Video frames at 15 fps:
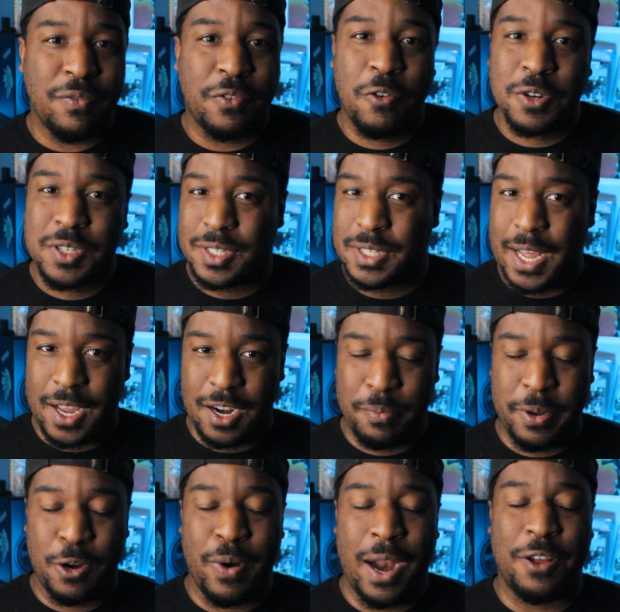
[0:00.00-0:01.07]
Of course, it's not going
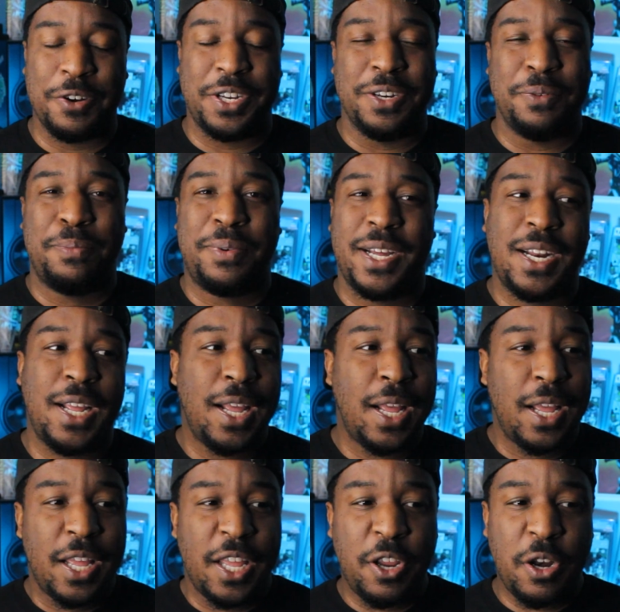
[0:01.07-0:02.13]
to be grounded, but
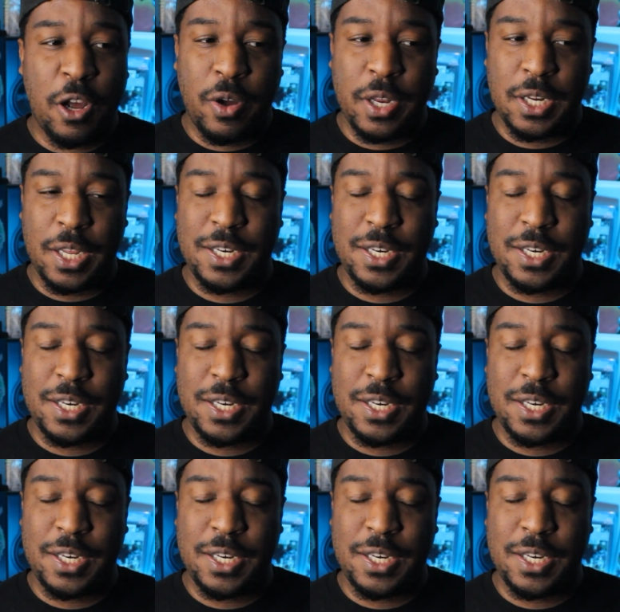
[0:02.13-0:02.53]
you know, it,